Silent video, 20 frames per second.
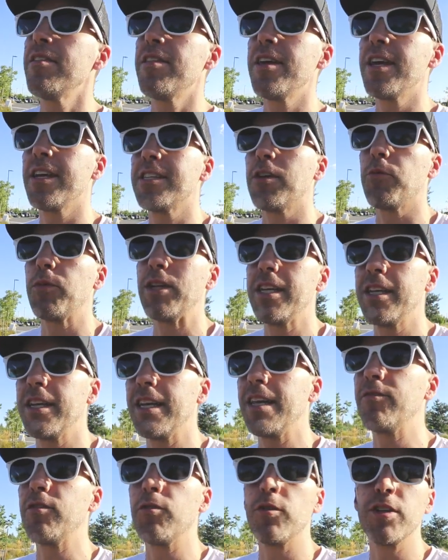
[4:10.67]
things that we
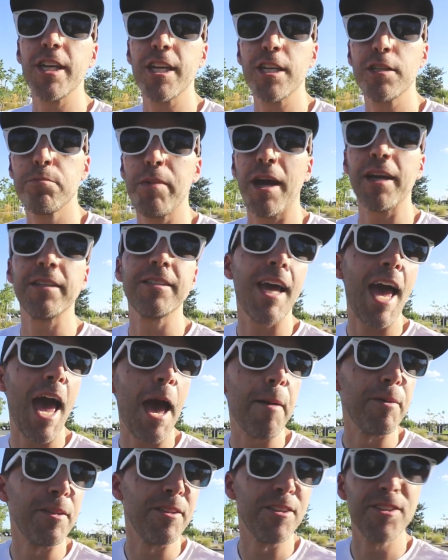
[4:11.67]
didn't even really expect to
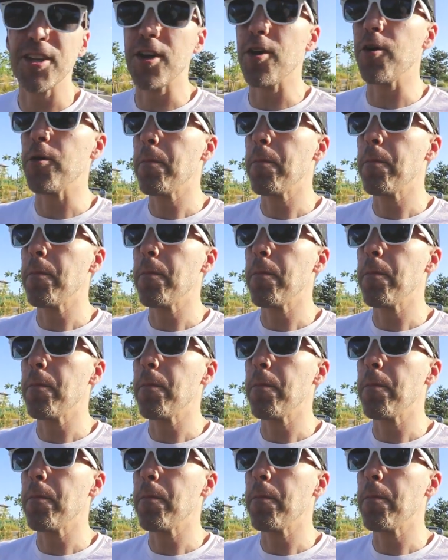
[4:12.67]
happen. So